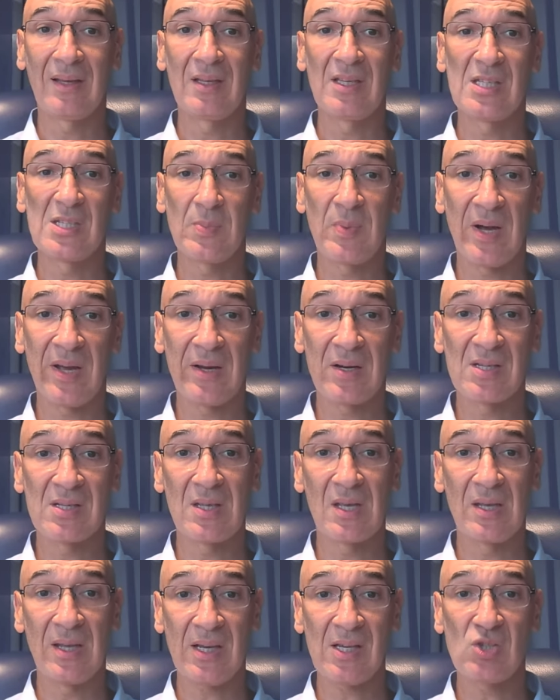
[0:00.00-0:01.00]
inspires
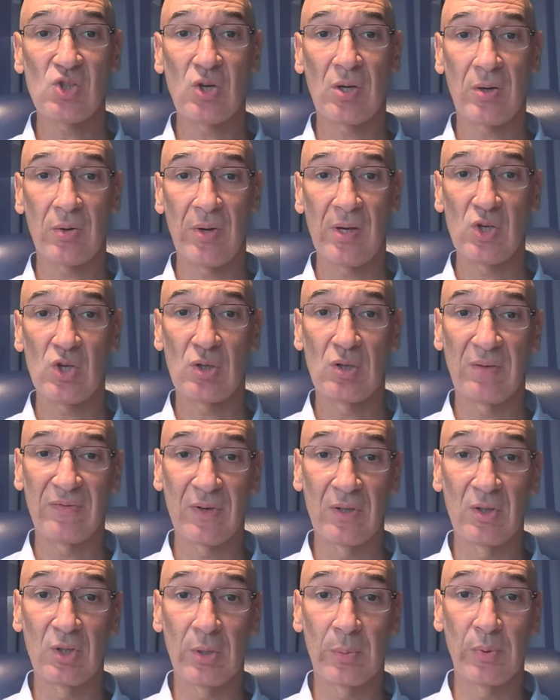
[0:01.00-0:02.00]
the next generation of
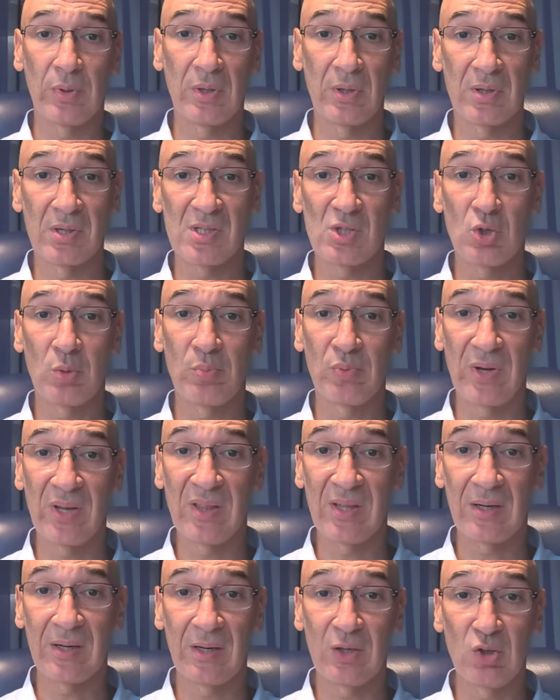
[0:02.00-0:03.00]
entrepreneurs to bring
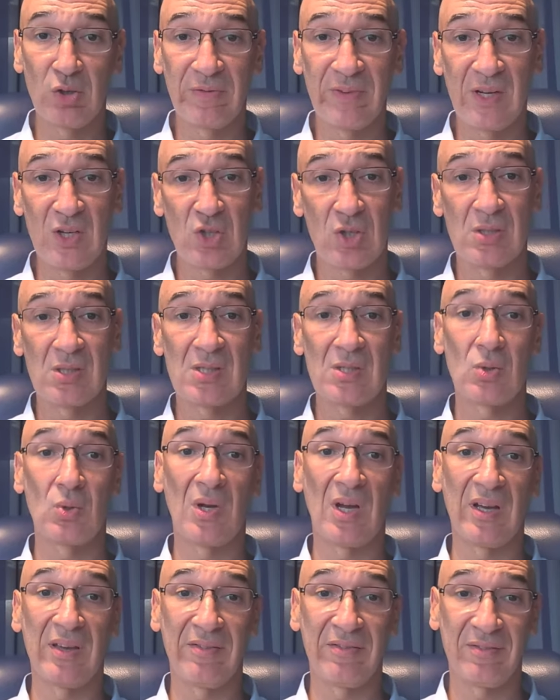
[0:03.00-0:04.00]
their innovations to
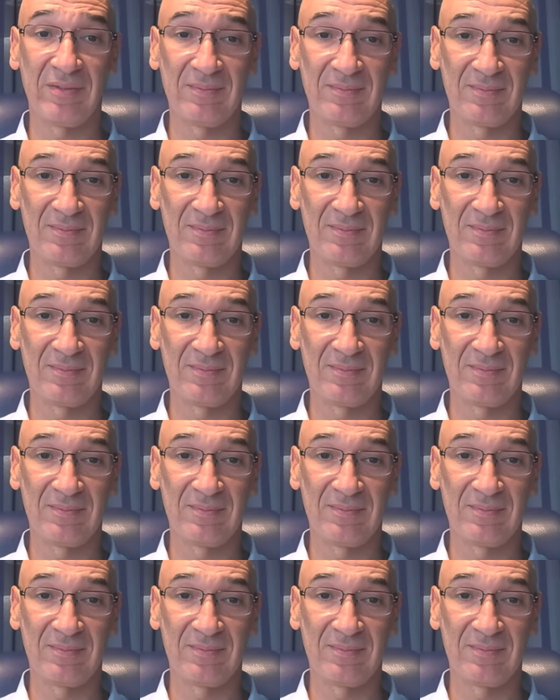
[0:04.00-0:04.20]
life.